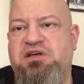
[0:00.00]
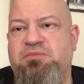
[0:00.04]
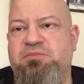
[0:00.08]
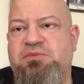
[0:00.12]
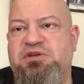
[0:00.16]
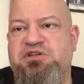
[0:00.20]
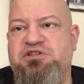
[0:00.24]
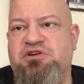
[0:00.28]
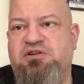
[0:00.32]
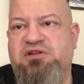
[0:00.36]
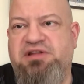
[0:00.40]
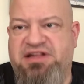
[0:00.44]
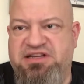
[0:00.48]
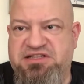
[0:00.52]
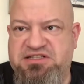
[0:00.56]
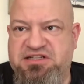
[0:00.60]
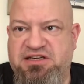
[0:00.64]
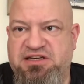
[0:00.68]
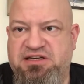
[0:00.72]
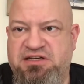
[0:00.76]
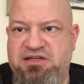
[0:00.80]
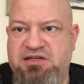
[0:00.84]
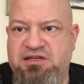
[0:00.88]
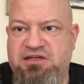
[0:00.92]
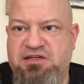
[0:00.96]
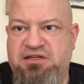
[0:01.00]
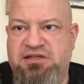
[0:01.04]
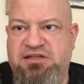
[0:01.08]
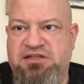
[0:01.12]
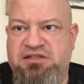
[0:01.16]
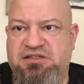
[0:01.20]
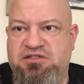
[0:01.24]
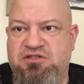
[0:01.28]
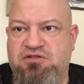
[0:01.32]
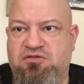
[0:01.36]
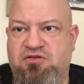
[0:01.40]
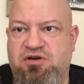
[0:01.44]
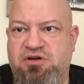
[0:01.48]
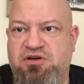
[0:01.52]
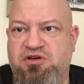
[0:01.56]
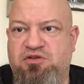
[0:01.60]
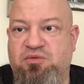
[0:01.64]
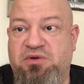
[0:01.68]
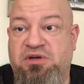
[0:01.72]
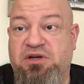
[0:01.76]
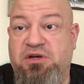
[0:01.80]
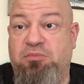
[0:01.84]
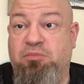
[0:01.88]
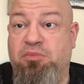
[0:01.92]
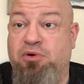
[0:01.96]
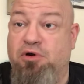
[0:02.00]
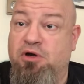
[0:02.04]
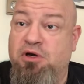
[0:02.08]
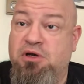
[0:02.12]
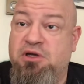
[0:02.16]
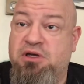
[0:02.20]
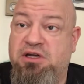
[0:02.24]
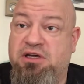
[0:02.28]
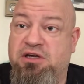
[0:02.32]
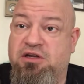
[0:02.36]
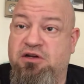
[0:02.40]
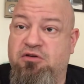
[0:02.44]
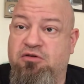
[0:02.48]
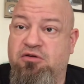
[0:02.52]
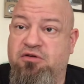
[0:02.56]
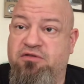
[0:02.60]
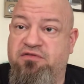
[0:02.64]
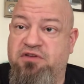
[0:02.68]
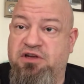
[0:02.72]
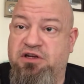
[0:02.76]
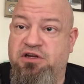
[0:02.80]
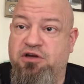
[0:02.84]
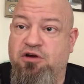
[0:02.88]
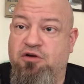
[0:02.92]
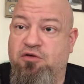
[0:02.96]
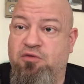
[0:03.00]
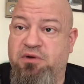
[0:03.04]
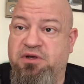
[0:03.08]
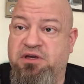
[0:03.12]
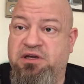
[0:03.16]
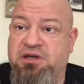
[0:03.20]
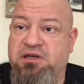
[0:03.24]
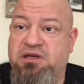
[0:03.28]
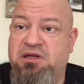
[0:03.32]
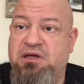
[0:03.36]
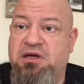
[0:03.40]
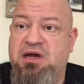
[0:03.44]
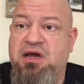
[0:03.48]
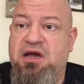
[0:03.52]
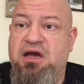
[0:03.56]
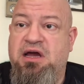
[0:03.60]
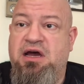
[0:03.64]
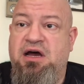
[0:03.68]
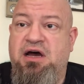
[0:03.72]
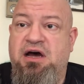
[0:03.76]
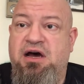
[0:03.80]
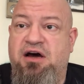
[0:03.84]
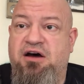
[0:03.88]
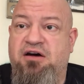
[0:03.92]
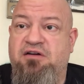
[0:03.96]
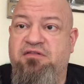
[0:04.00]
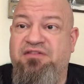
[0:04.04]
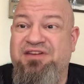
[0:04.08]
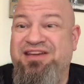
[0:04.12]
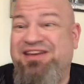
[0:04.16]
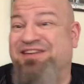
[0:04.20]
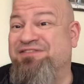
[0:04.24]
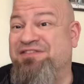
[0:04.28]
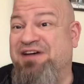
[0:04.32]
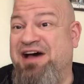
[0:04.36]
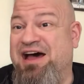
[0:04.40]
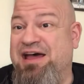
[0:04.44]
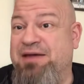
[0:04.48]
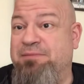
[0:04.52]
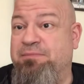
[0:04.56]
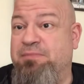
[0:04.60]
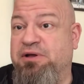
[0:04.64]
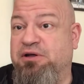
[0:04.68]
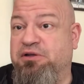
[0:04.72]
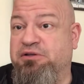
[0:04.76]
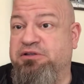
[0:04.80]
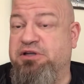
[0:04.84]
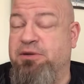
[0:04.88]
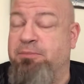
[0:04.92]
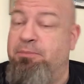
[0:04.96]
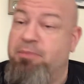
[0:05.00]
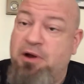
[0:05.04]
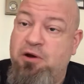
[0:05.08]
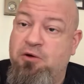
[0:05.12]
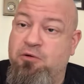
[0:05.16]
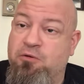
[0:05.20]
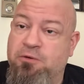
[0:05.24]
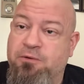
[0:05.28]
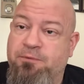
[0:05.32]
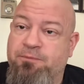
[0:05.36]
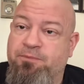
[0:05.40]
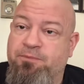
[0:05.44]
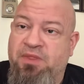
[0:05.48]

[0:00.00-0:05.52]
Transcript: Miss Oleski is going to read a book in her video read of If I Built a Boat.